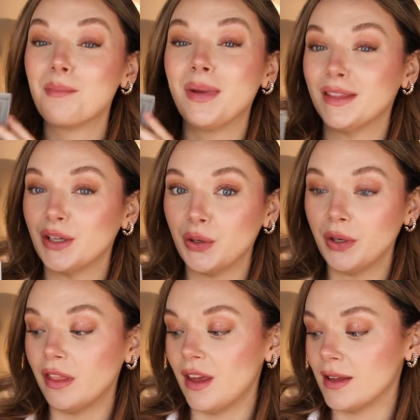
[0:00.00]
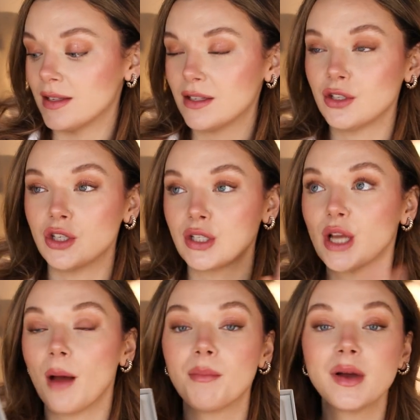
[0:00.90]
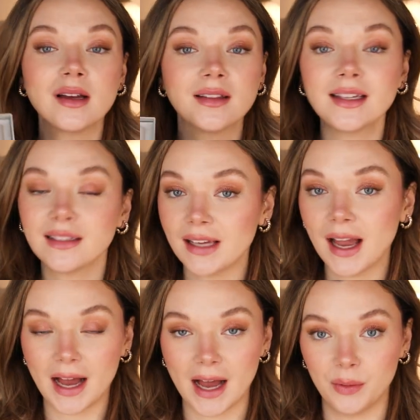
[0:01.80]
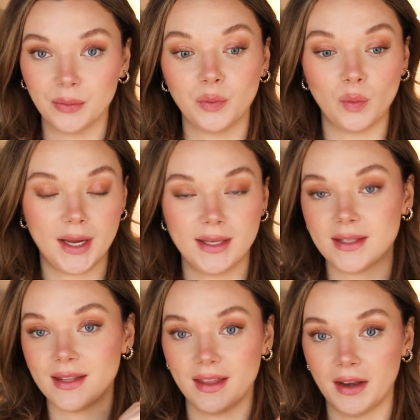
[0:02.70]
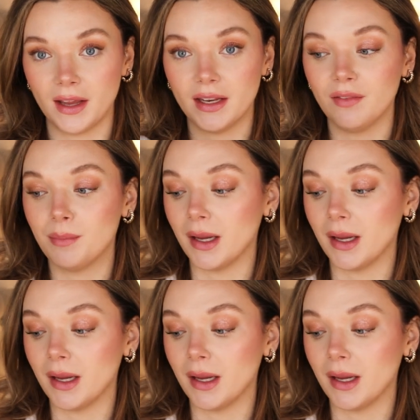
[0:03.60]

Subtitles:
but the good things just completely outweighs the negative